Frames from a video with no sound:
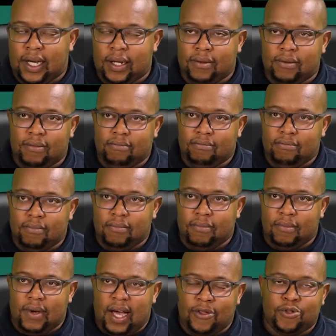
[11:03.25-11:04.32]
I
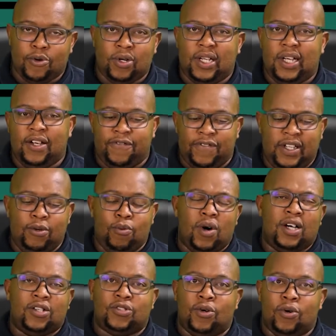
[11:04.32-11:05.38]
I thought if he
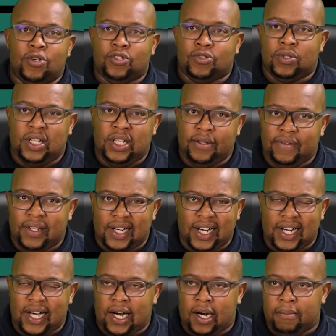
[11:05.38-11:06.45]
was going to leave the
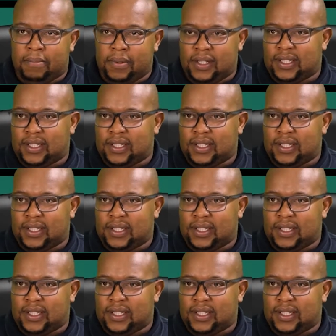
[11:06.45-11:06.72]
club,